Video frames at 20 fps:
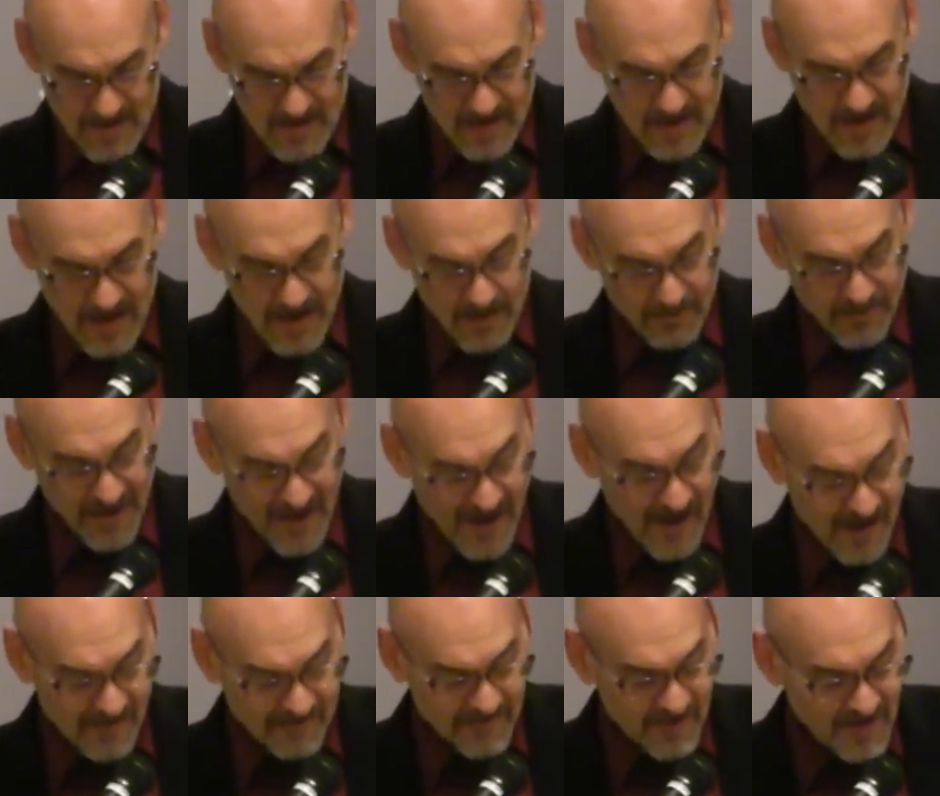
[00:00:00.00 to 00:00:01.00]
But I
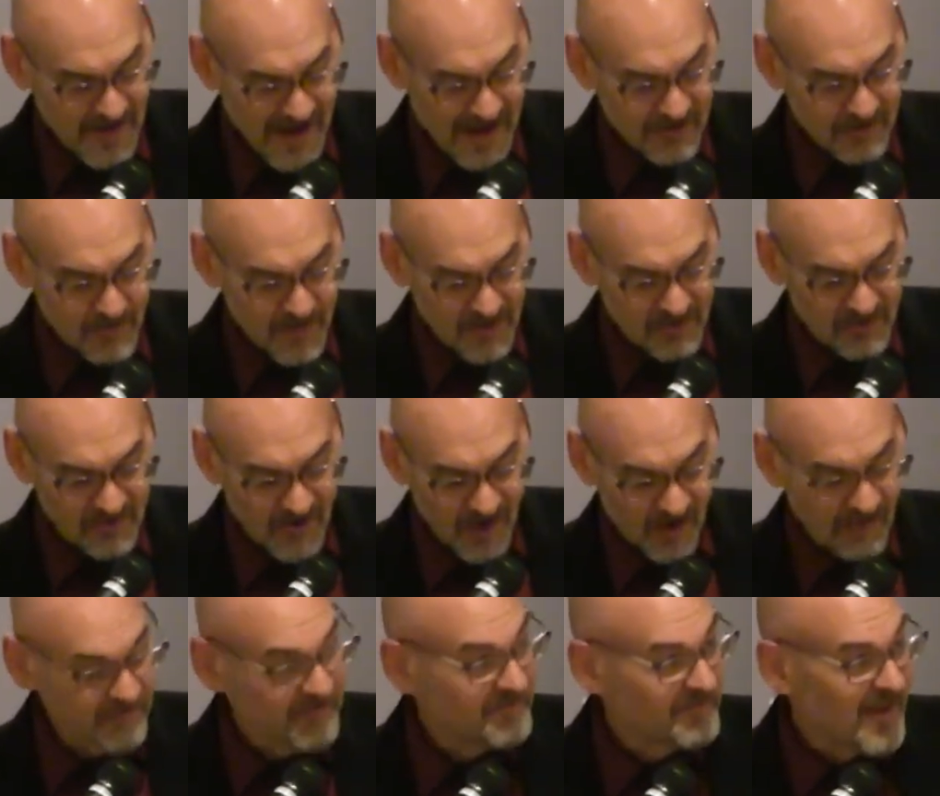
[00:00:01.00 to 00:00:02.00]
often ask
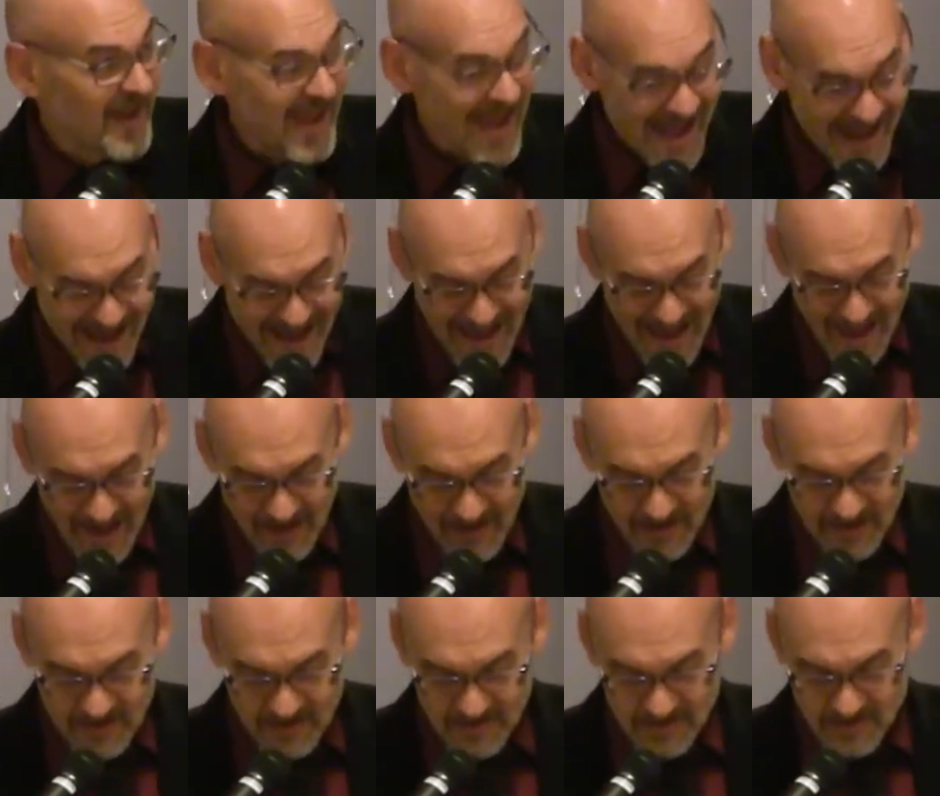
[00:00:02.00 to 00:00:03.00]
myself, if I
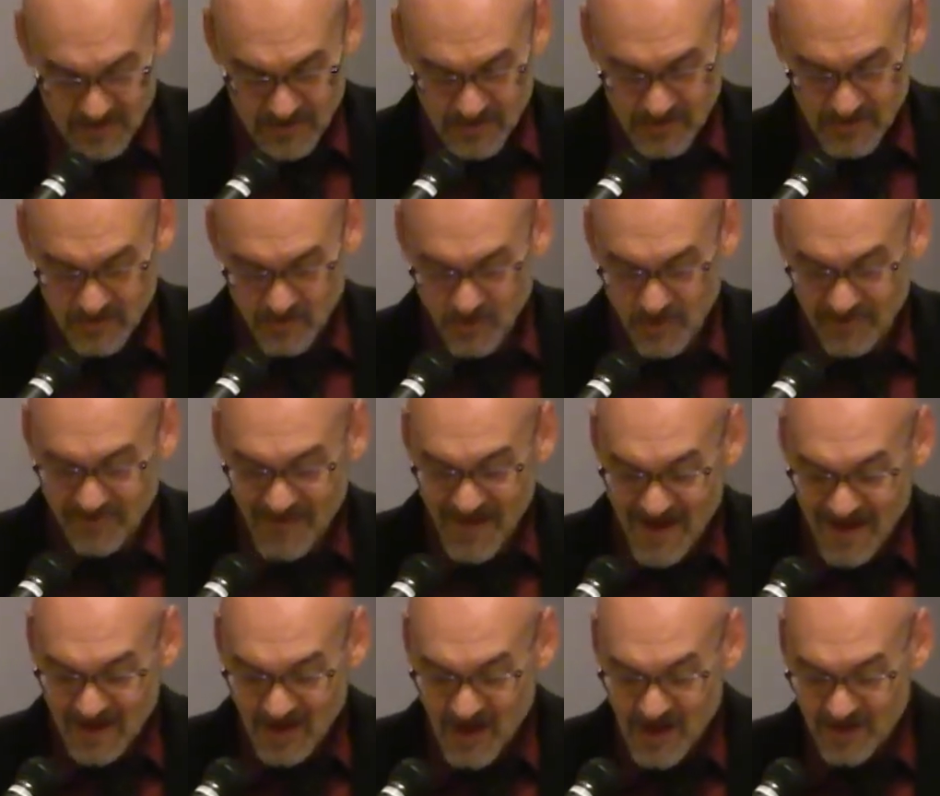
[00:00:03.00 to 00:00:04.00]
had, would have
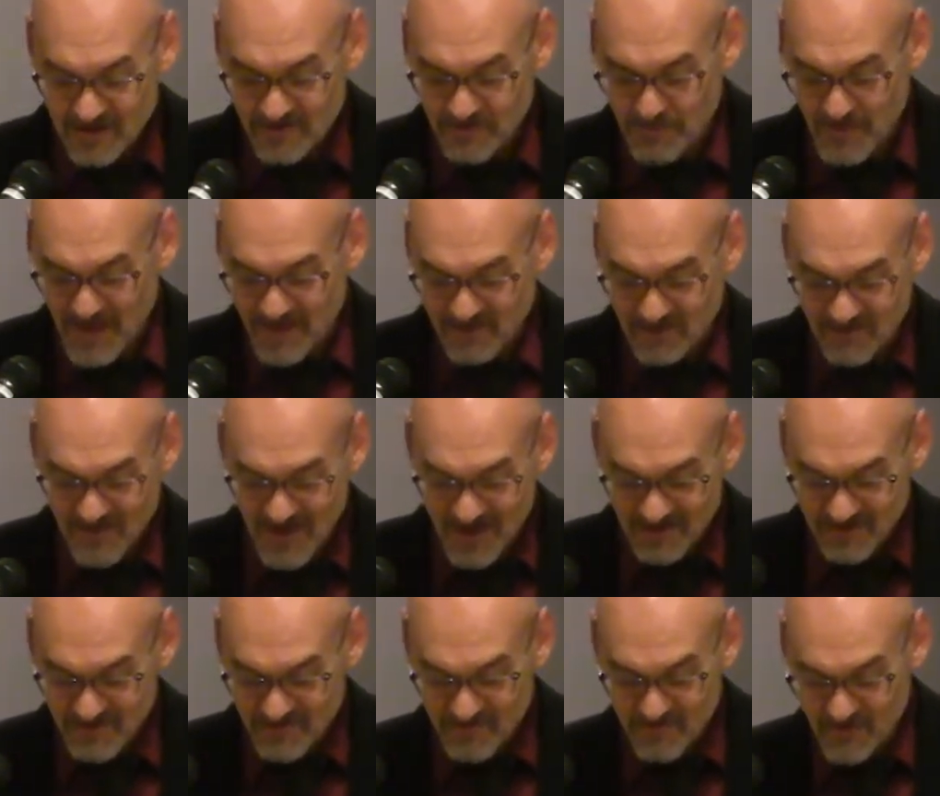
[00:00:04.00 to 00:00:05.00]
I lost my
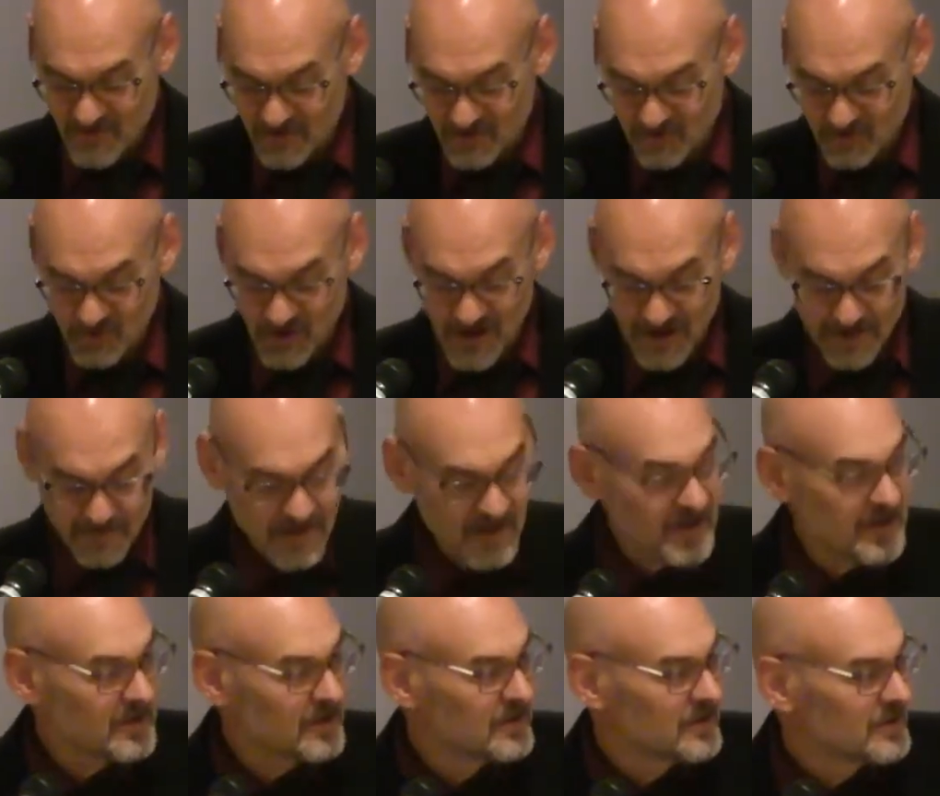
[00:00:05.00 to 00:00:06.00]
zest for
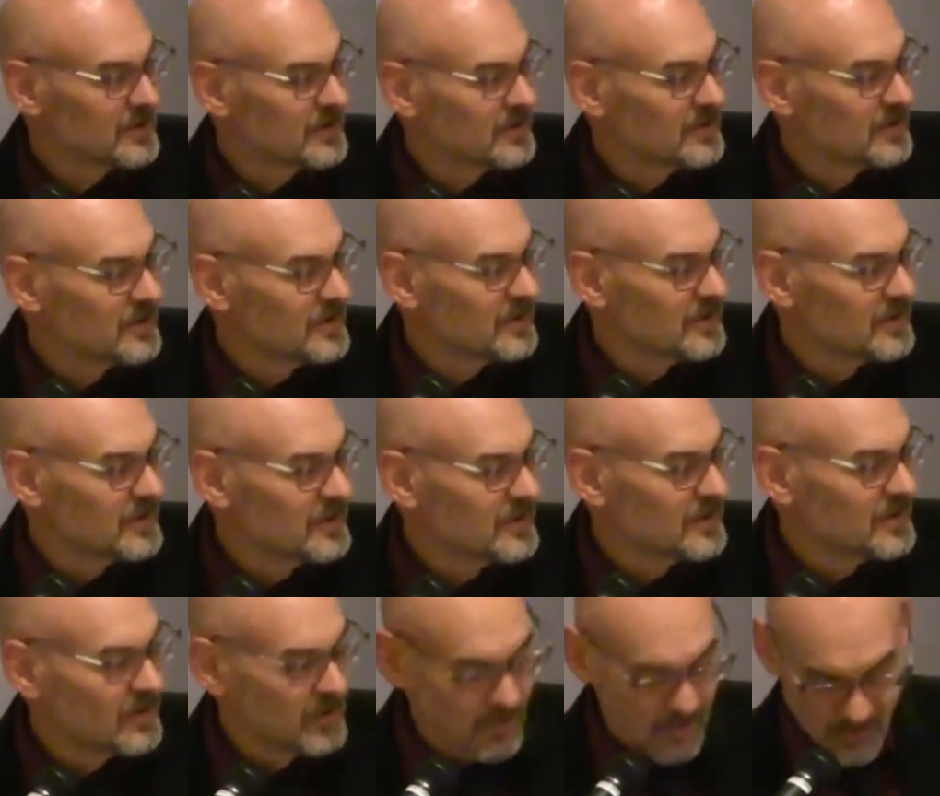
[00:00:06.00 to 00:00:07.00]
astronomy?
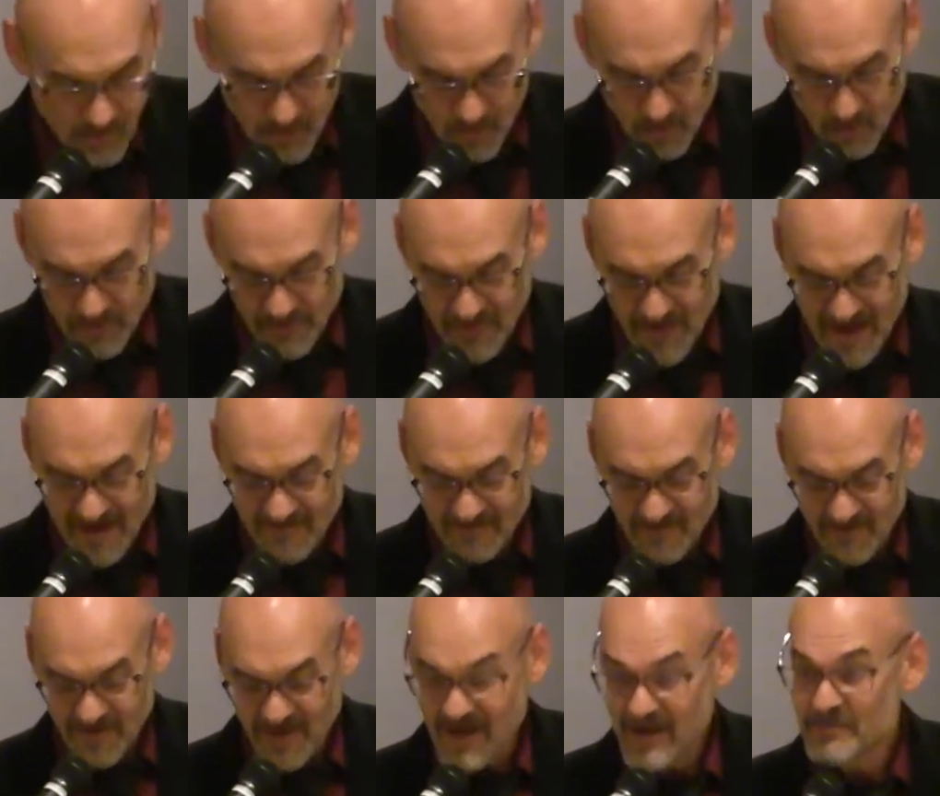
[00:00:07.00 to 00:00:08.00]
Would that
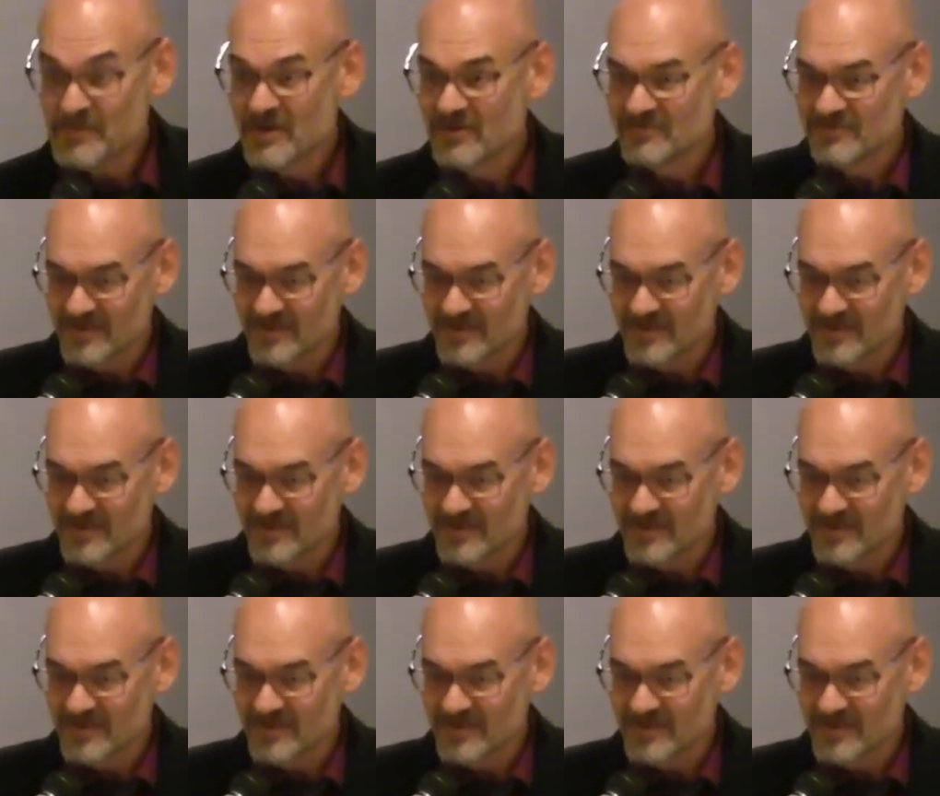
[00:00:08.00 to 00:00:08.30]
flame have